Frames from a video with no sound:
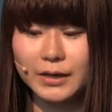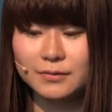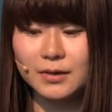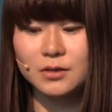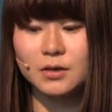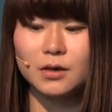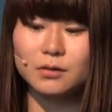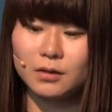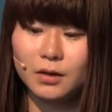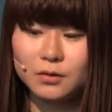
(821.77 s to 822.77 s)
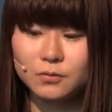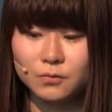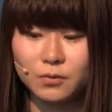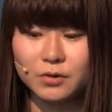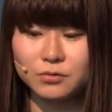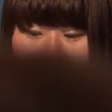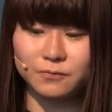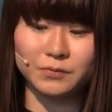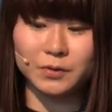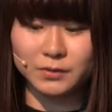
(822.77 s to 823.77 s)

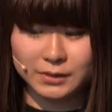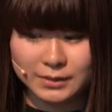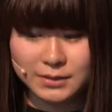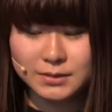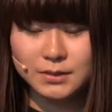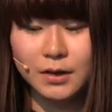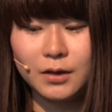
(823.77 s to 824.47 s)
SHA-256